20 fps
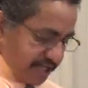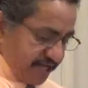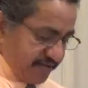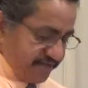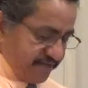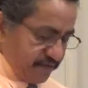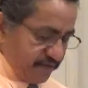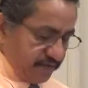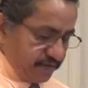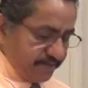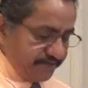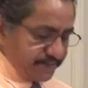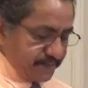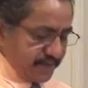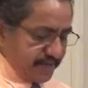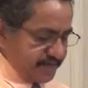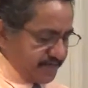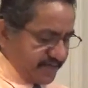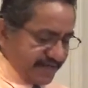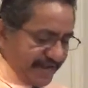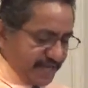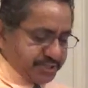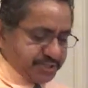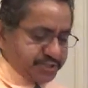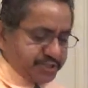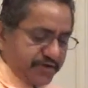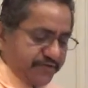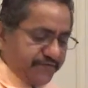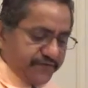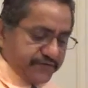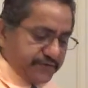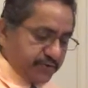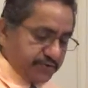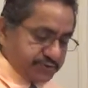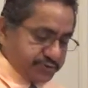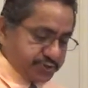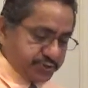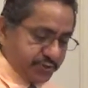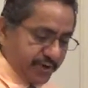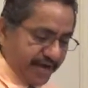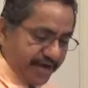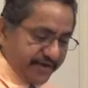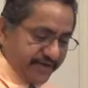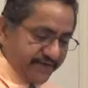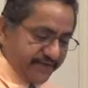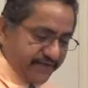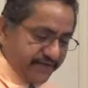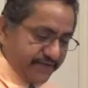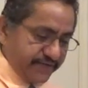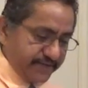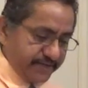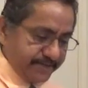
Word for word: evil, yet I suffer no strife.